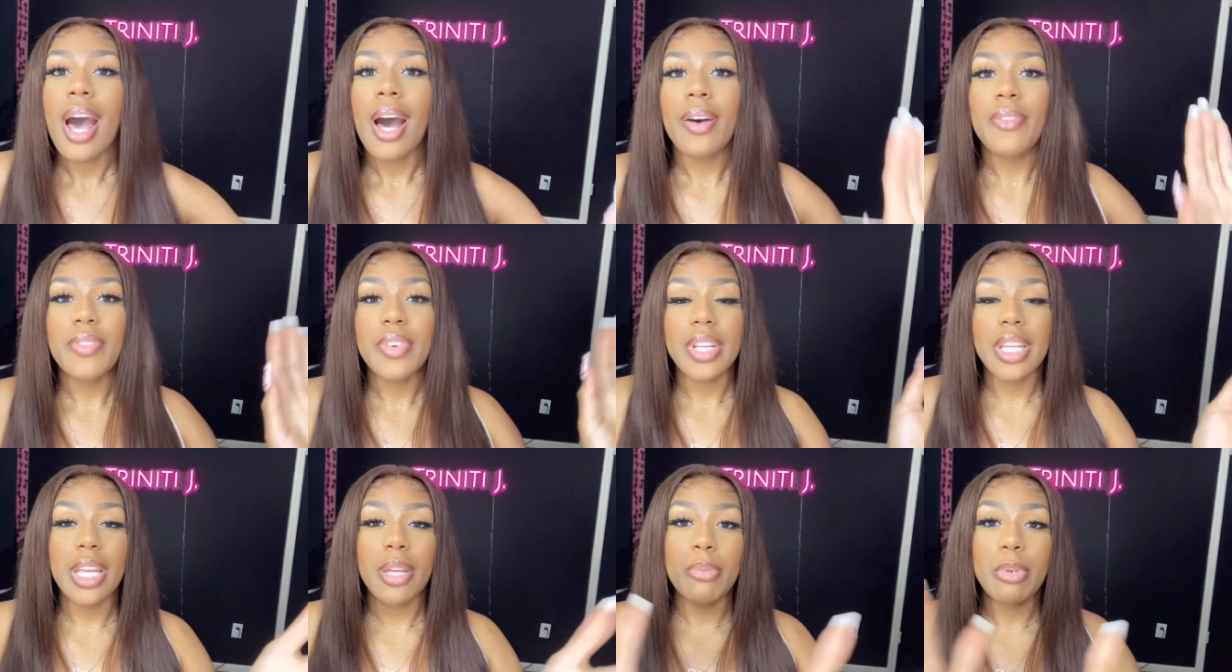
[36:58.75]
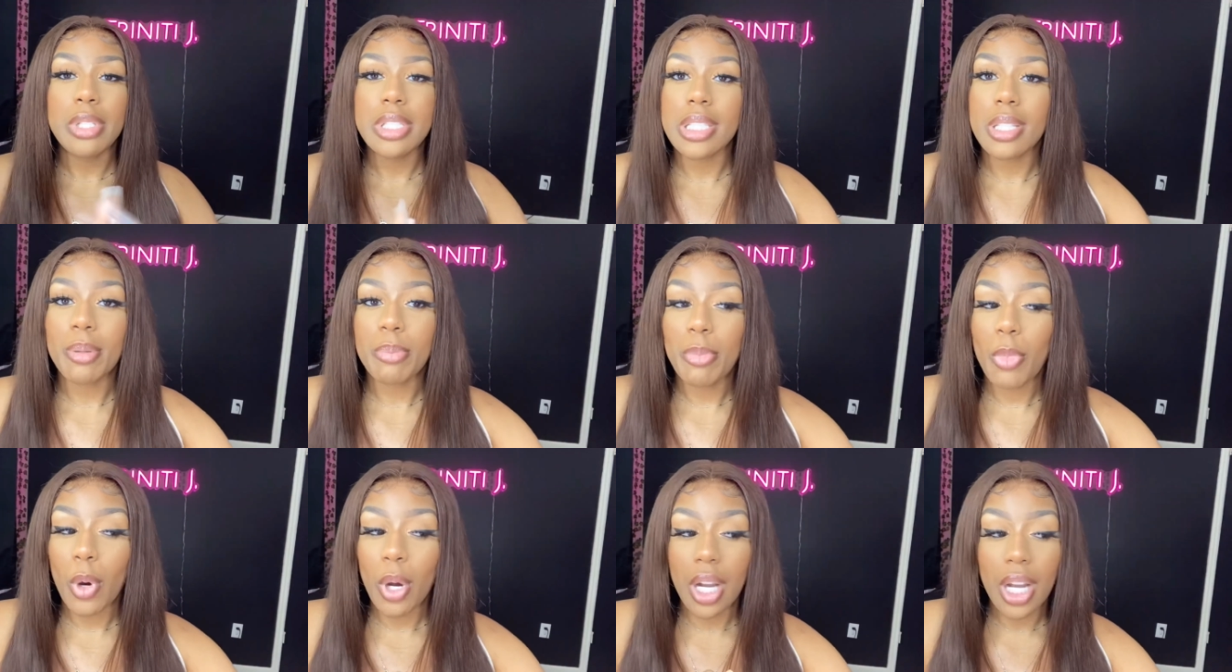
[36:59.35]
I'm gonna get me some
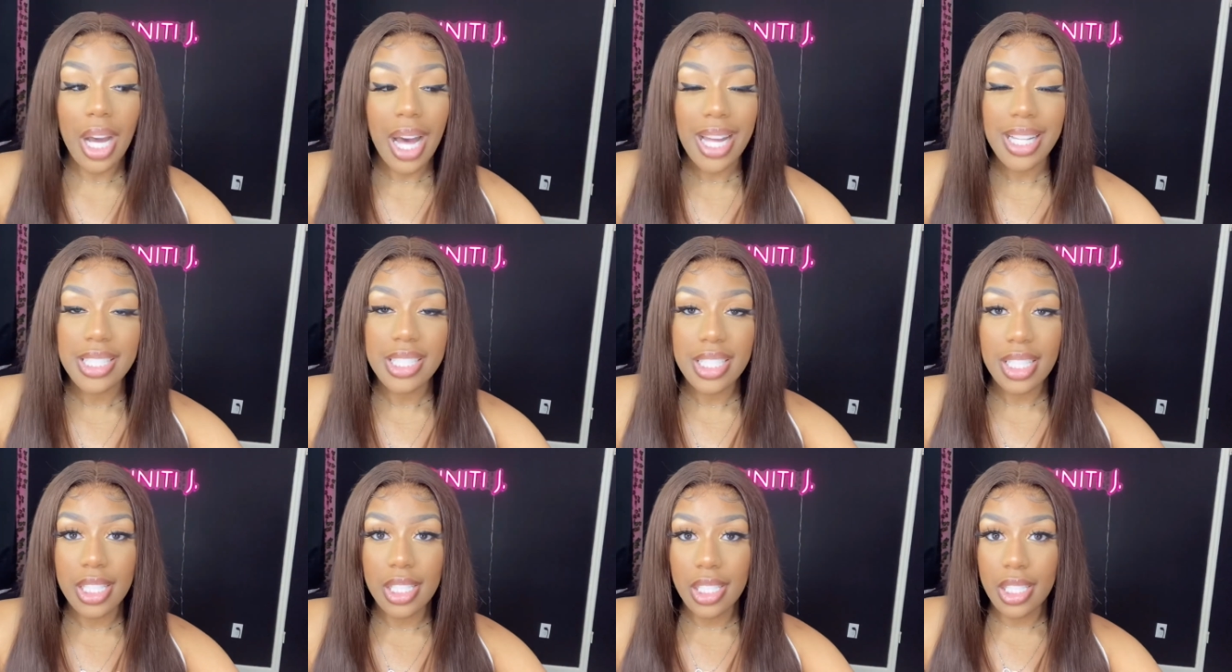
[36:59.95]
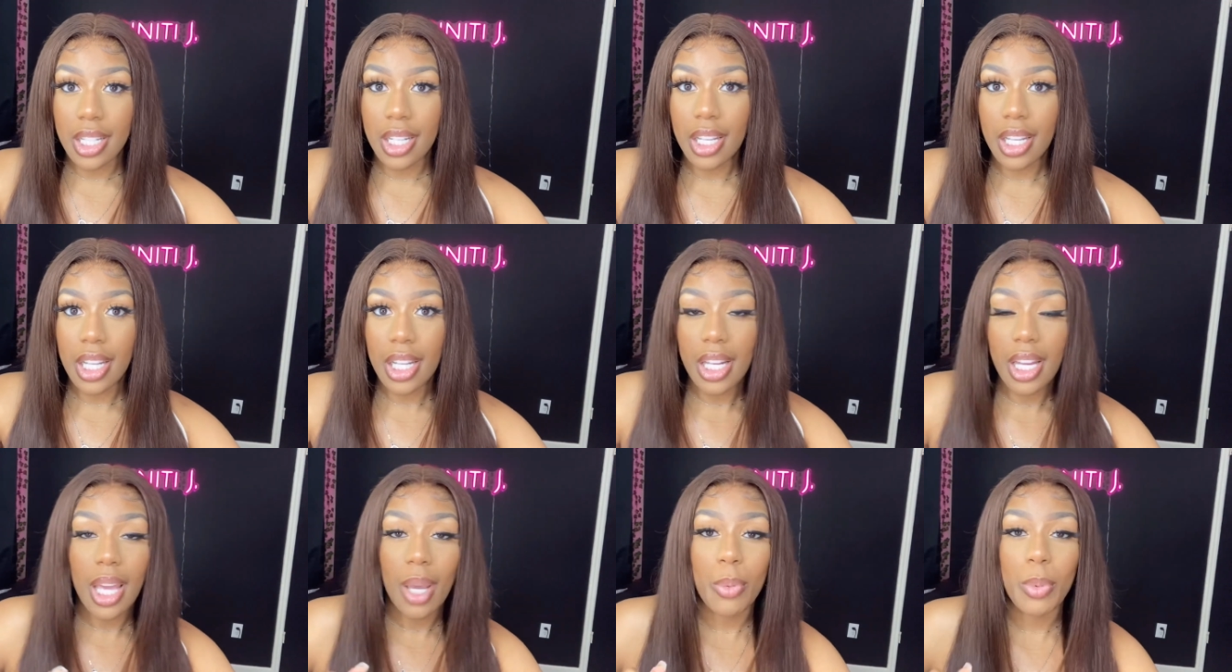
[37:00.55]
more content
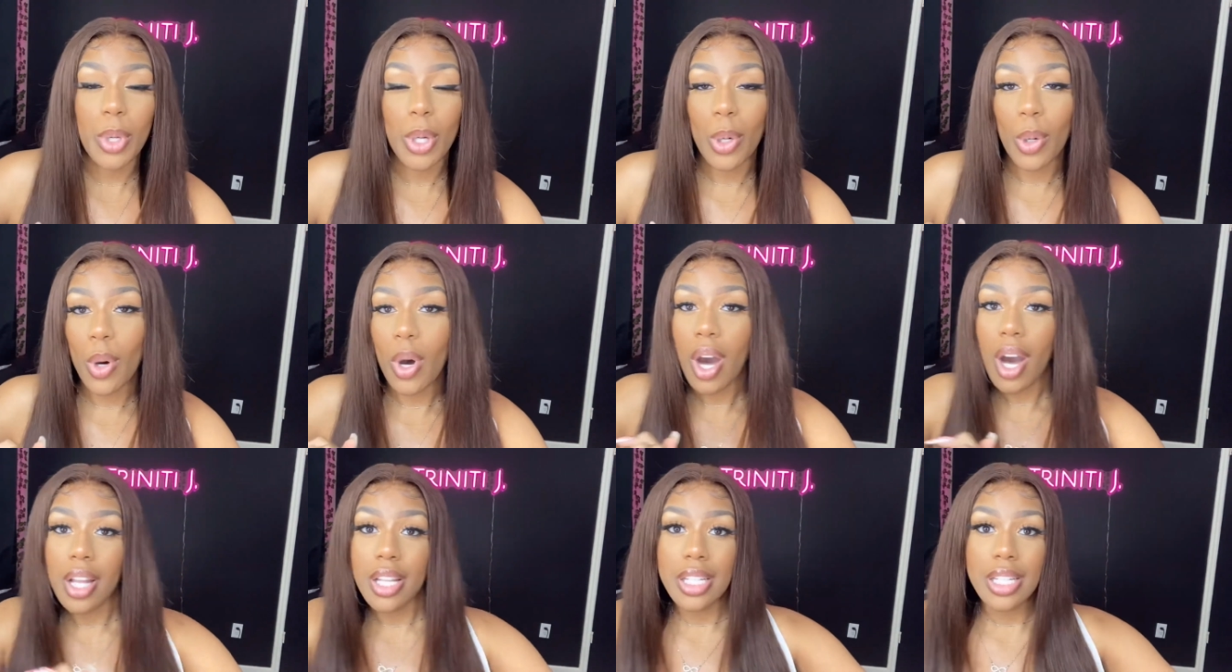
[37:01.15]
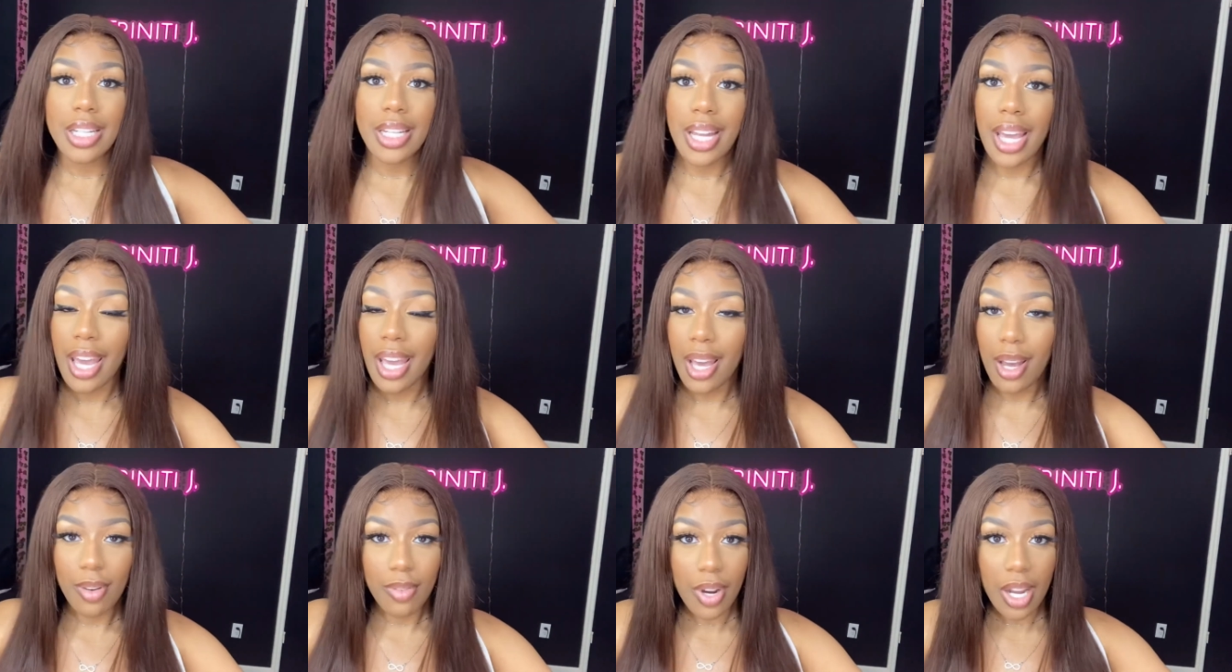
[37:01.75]
done and we're gonna call it a
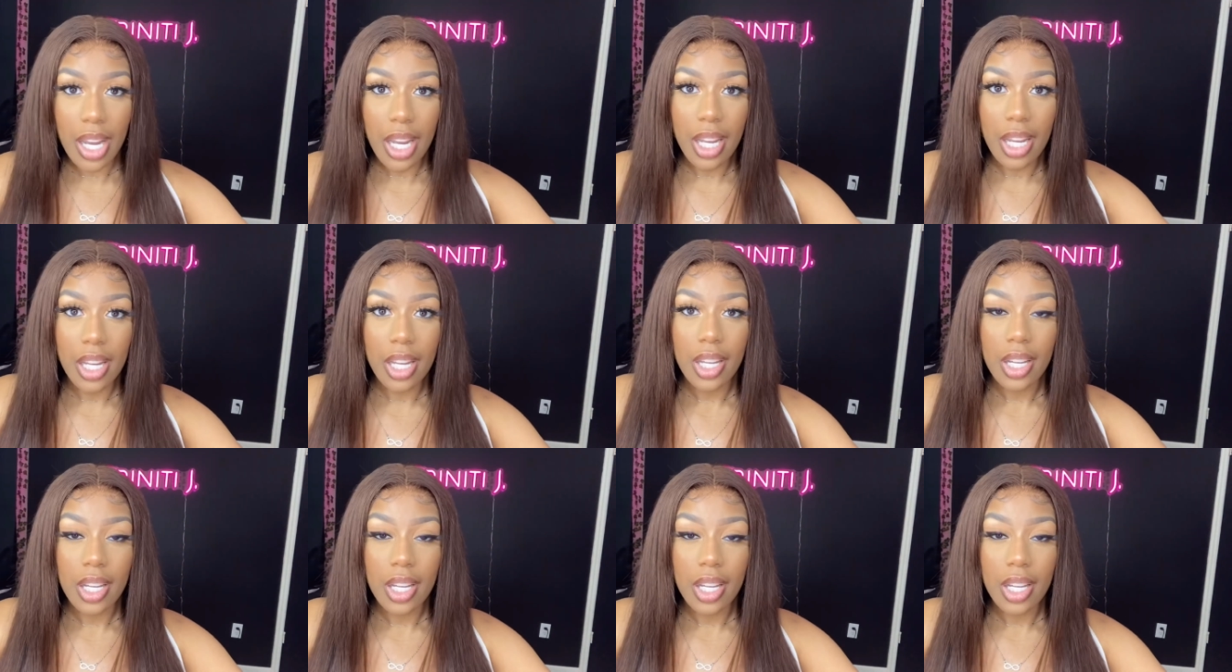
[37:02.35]
night, all right?